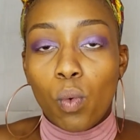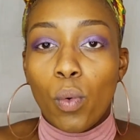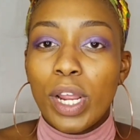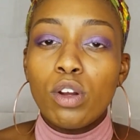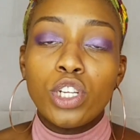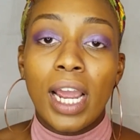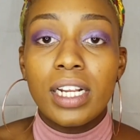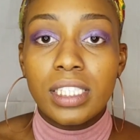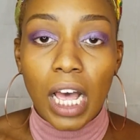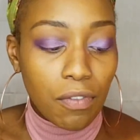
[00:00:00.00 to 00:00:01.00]
when you're trying
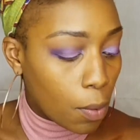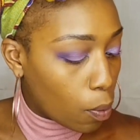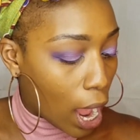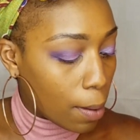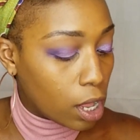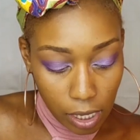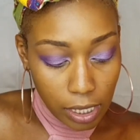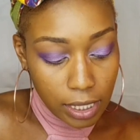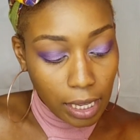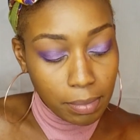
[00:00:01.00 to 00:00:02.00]
to solve a problem,
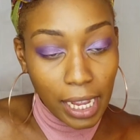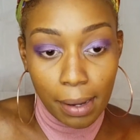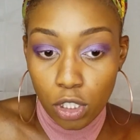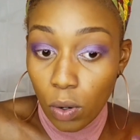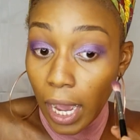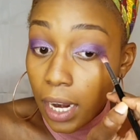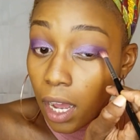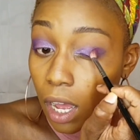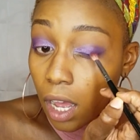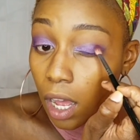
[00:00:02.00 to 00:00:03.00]
sometimes you
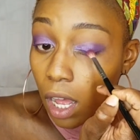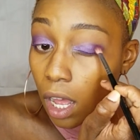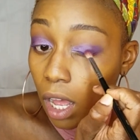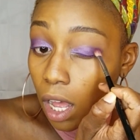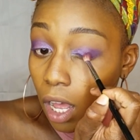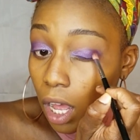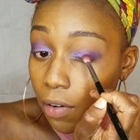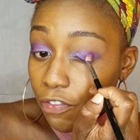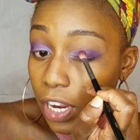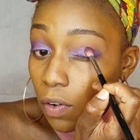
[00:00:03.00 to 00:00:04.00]
gotta
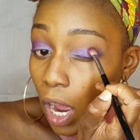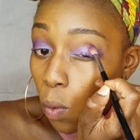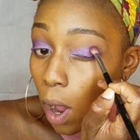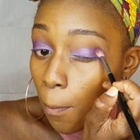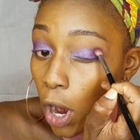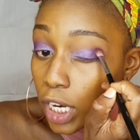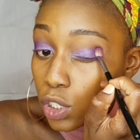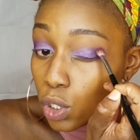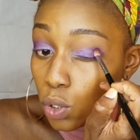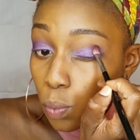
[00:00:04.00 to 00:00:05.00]
figure out what part do
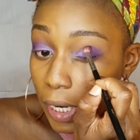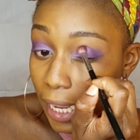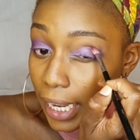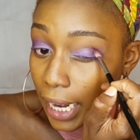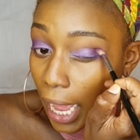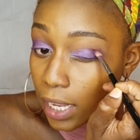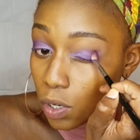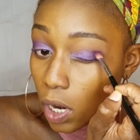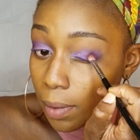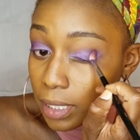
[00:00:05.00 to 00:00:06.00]
you play in that. You
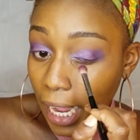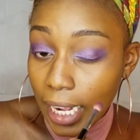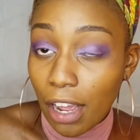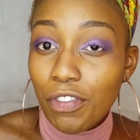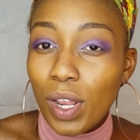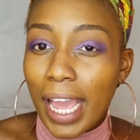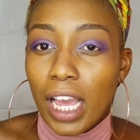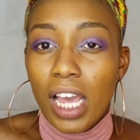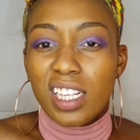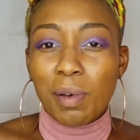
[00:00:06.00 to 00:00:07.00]
know what I'm saying? I feel like,
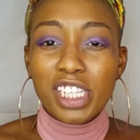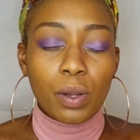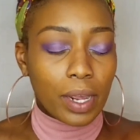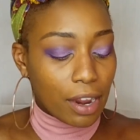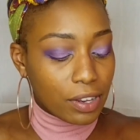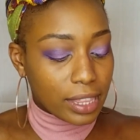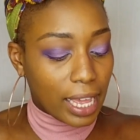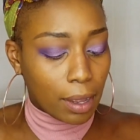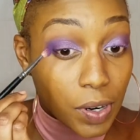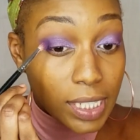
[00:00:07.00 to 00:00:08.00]
especially when
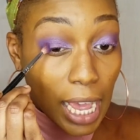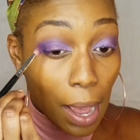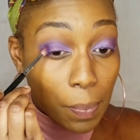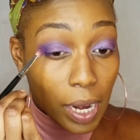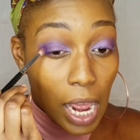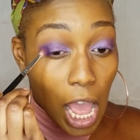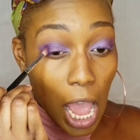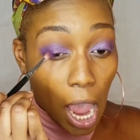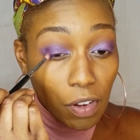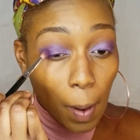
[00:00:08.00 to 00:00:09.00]
everything first happened,
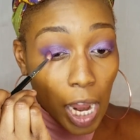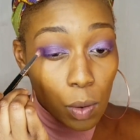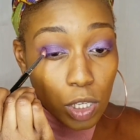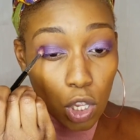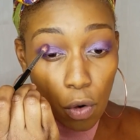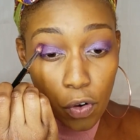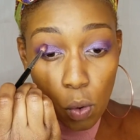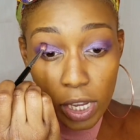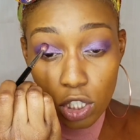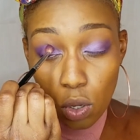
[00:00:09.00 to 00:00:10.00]
everybody was so
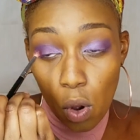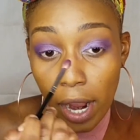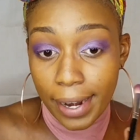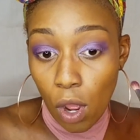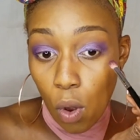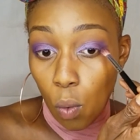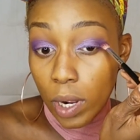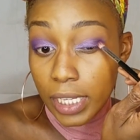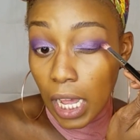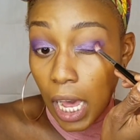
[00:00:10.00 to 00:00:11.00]
focused on what
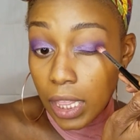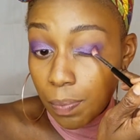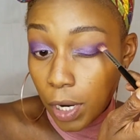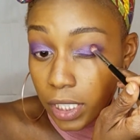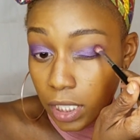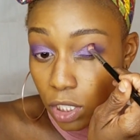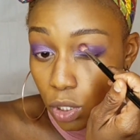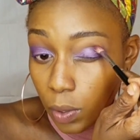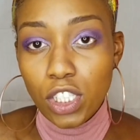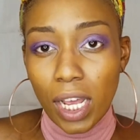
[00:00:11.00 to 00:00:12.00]
is the other person
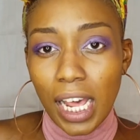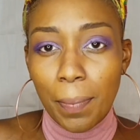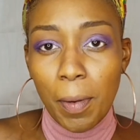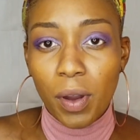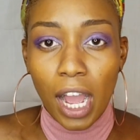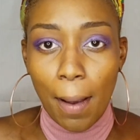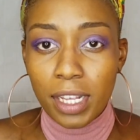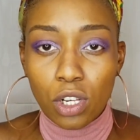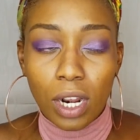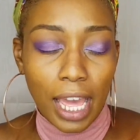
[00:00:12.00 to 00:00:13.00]
doing. So a lot of people
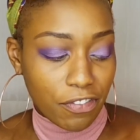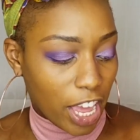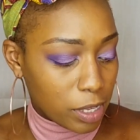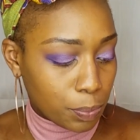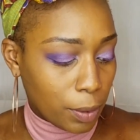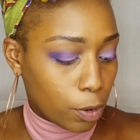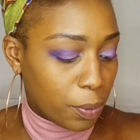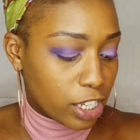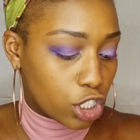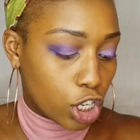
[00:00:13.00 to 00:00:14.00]
commented on like famous people
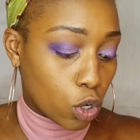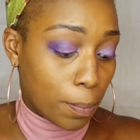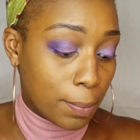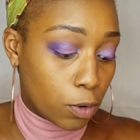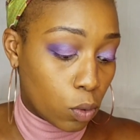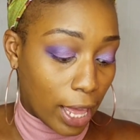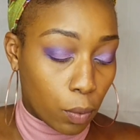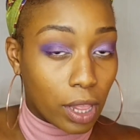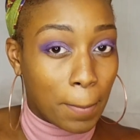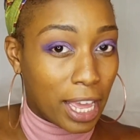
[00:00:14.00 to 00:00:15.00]
pictures or people like
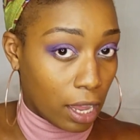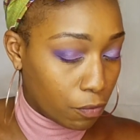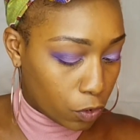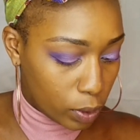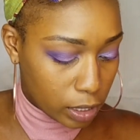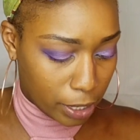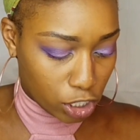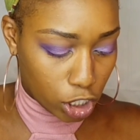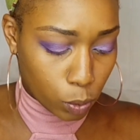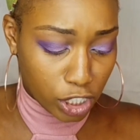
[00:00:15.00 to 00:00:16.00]
with a big influence
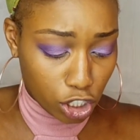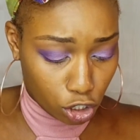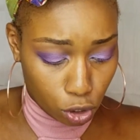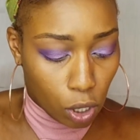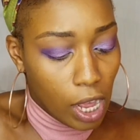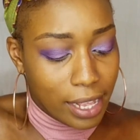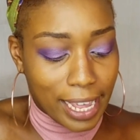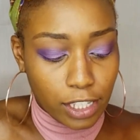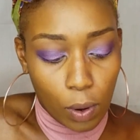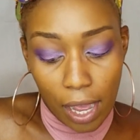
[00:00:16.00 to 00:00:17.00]
pictures, which is true.
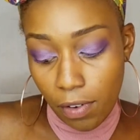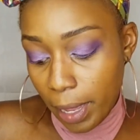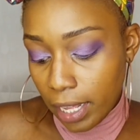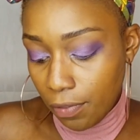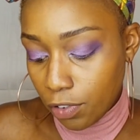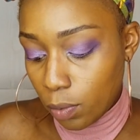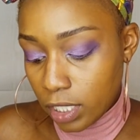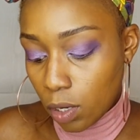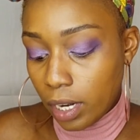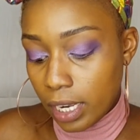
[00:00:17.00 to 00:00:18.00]
They do have a big influence,
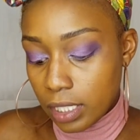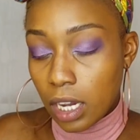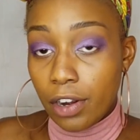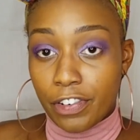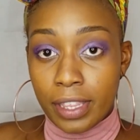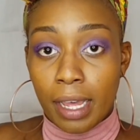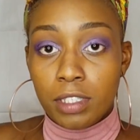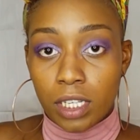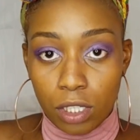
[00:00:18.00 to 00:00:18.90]
so it is good for them to